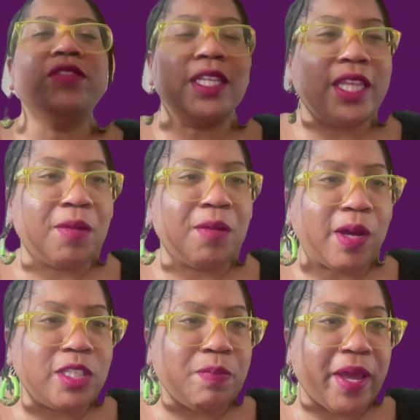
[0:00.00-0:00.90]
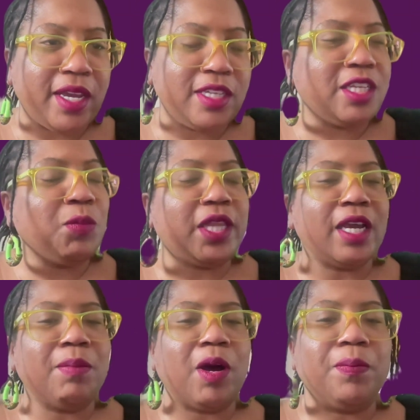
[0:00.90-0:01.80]
often think about space and we
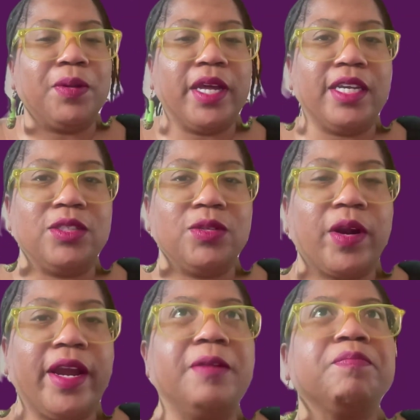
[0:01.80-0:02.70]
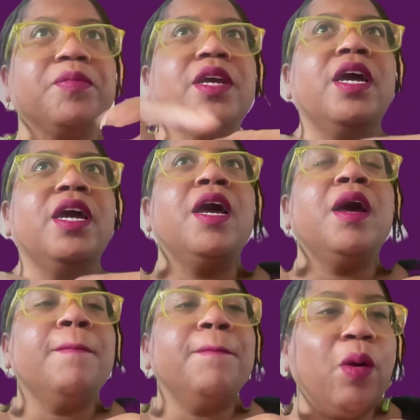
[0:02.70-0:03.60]
think about place, right?
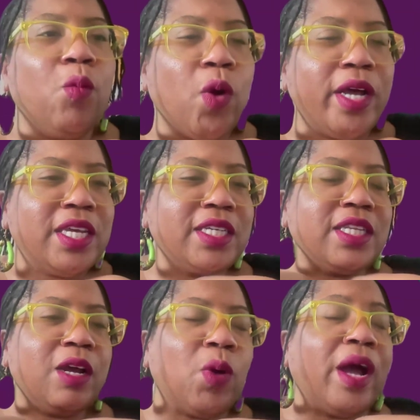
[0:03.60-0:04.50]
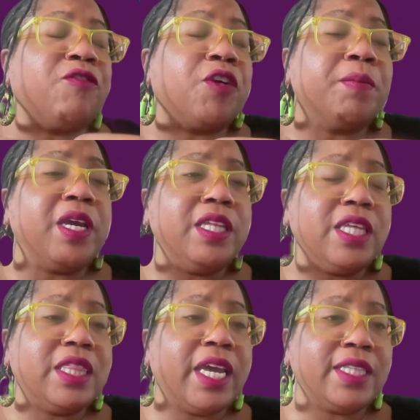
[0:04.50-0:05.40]
But one thing that, for me,
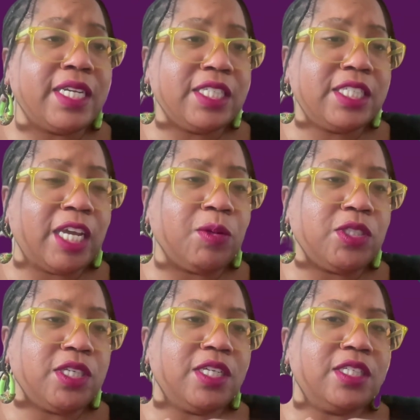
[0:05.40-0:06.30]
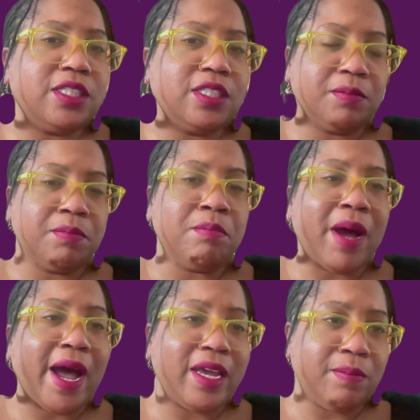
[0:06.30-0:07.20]
the thing that distinguishes
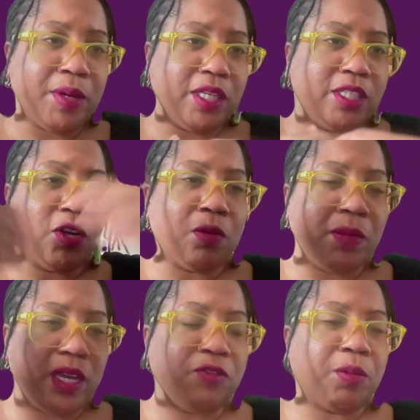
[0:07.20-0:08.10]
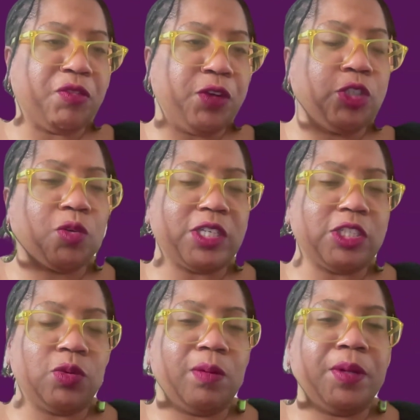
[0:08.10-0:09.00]
my ability or me from a
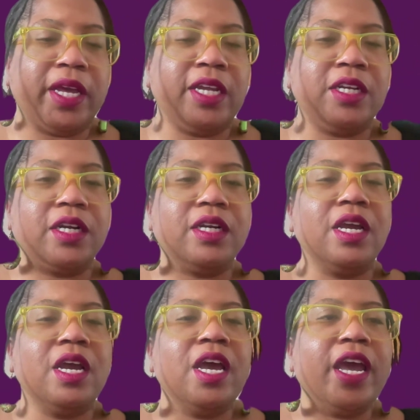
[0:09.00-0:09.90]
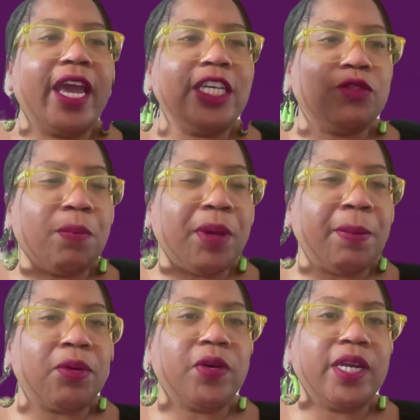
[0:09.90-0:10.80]
futurist to a planner is
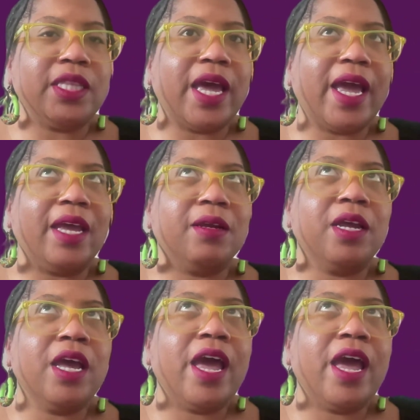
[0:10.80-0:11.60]
remembering that